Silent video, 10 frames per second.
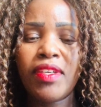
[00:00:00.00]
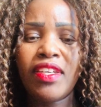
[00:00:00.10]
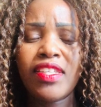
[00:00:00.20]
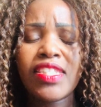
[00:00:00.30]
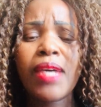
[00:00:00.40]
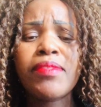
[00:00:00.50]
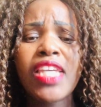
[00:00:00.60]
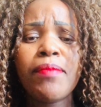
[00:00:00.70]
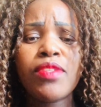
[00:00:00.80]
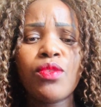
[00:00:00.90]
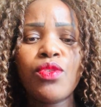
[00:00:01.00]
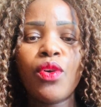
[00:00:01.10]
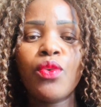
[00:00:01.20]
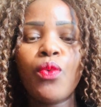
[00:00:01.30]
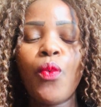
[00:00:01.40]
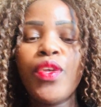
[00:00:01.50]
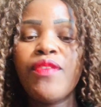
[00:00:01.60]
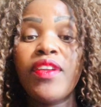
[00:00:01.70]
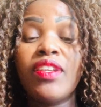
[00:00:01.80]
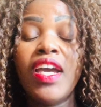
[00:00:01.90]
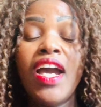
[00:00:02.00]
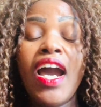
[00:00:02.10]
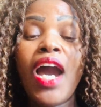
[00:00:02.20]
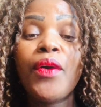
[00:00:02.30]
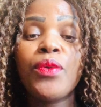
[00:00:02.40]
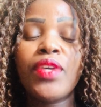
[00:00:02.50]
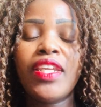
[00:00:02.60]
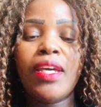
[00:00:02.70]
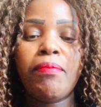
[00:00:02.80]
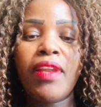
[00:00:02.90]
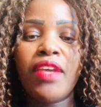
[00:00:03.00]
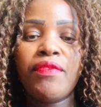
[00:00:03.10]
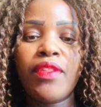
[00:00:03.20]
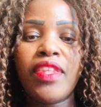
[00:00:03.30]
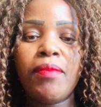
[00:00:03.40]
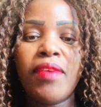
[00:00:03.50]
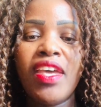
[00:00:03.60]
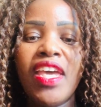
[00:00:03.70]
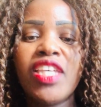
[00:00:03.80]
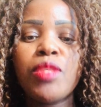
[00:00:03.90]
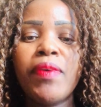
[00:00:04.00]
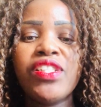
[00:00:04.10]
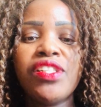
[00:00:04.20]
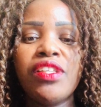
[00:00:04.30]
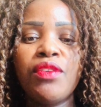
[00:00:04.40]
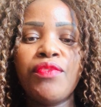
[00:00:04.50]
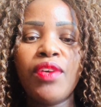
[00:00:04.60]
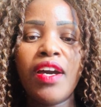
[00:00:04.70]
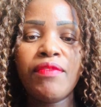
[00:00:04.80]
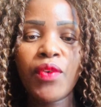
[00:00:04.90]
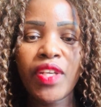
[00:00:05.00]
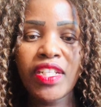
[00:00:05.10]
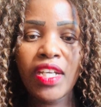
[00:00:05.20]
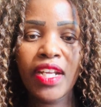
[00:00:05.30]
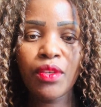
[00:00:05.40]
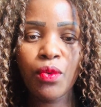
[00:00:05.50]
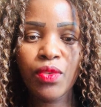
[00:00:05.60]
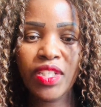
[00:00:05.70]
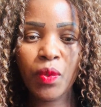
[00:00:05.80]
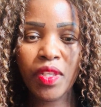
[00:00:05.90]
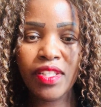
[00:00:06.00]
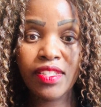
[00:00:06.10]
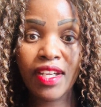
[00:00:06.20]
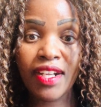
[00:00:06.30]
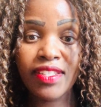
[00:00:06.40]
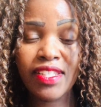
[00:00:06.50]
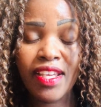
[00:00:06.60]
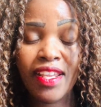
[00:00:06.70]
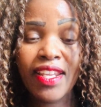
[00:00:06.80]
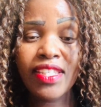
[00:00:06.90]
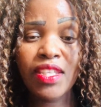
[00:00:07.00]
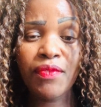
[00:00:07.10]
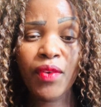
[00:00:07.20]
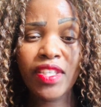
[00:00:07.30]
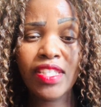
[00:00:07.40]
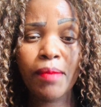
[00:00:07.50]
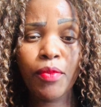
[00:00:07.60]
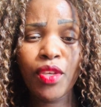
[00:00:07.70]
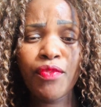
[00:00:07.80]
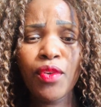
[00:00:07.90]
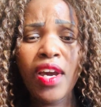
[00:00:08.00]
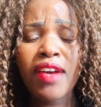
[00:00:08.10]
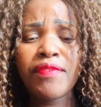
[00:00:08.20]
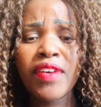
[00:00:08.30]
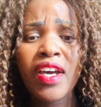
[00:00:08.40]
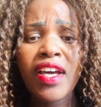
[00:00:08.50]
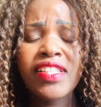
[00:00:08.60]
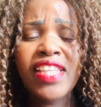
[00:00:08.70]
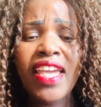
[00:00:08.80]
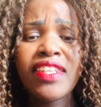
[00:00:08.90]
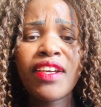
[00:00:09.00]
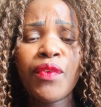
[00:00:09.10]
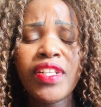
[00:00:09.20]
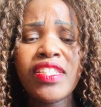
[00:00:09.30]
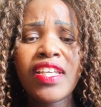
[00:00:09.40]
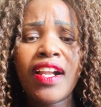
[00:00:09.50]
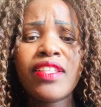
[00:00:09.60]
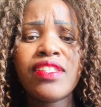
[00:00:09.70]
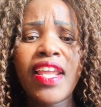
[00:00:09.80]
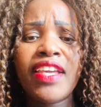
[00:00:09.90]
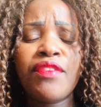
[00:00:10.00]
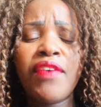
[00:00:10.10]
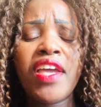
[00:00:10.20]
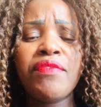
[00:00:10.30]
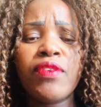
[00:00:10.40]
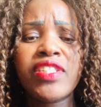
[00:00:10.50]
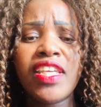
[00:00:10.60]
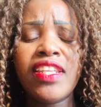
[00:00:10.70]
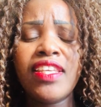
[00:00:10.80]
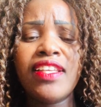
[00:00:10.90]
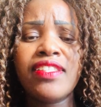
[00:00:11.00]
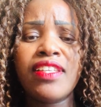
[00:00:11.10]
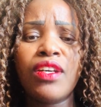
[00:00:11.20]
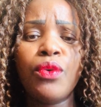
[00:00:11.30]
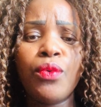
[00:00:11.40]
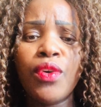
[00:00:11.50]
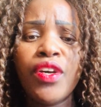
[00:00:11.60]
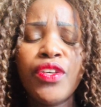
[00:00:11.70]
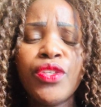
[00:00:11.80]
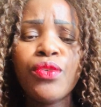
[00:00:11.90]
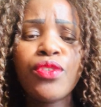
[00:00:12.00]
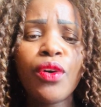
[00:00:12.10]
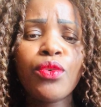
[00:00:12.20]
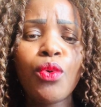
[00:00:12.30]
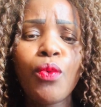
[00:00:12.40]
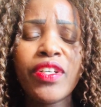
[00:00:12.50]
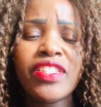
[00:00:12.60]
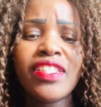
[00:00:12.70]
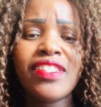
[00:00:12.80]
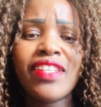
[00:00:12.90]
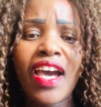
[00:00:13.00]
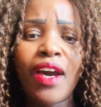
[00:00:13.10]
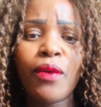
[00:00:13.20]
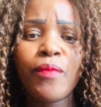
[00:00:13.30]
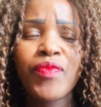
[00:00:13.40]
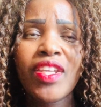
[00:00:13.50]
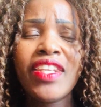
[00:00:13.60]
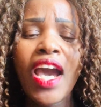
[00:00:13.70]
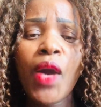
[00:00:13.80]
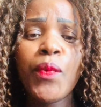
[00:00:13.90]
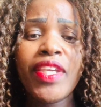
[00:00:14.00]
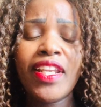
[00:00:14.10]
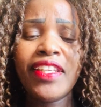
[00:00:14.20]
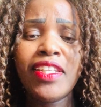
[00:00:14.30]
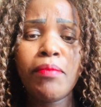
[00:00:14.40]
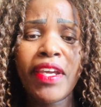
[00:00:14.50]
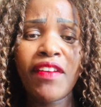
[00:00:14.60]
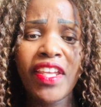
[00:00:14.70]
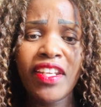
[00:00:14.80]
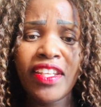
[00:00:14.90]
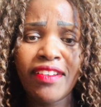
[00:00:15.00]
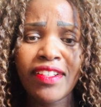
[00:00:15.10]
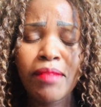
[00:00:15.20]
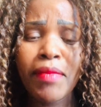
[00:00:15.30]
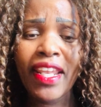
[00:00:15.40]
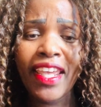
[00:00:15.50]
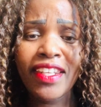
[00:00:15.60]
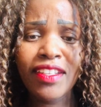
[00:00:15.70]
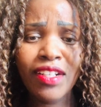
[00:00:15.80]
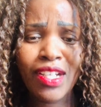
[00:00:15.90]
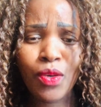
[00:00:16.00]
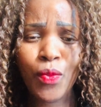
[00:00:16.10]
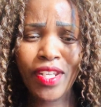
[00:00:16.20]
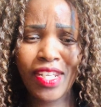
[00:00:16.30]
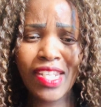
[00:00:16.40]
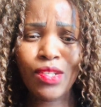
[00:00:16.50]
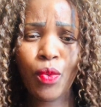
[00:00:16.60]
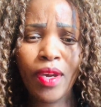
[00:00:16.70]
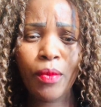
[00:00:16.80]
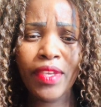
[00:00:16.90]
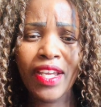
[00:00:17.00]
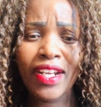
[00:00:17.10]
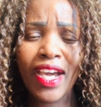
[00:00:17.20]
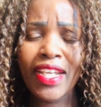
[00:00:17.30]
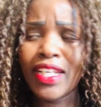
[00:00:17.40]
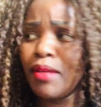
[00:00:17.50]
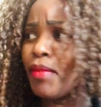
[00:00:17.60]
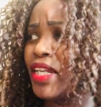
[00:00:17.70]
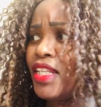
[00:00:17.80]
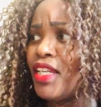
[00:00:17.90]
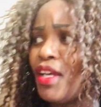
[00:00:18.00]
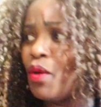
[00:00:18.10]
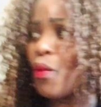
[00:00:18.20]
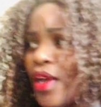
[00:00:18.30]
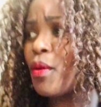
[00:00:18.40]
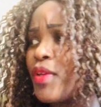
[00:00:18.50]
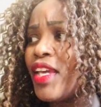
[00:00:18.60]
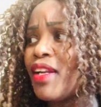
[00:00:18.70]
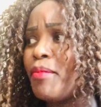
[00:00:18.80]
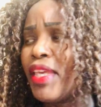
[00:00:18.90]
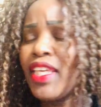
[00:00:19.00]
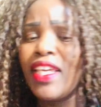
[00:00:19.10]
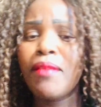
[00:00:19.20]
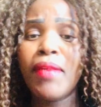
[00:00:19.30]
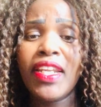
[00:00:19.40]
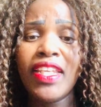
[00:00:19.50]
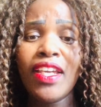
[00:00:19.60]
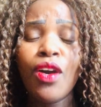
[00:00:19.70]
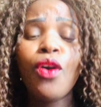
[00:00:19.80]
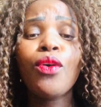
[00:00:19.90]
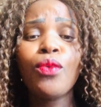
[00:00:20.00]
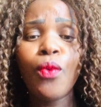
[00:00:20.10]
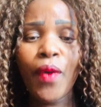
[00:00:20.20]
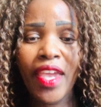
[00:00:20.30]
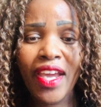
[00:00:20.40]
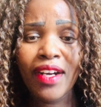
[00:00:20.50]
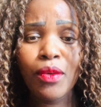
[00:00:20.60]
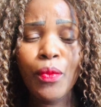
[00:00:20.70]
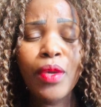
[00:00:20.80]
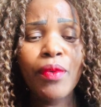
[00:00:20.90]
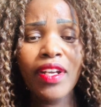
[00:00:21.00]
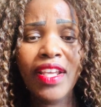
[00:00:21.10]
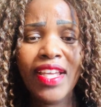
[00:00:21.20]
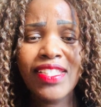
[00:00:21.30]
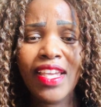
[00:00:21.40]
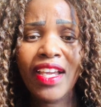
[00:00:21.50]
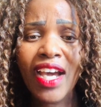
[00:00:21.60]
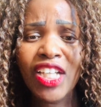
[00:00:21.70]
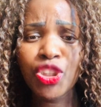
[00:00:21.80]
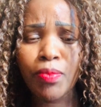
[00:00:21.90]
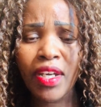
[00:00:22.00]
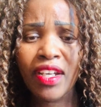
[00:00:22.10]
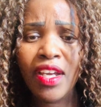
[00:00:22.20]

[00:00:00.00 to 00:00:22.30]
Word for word: Sometimes you don't know even how you can apply for them, especially if you have already an old credit cards. Let's say for example, if you have signed credit cards like 5 or 10 years ago, you don't know what is now. Now we are in millennial. Millennial, we need where we are earning money where we are making money or where we will get a cashback.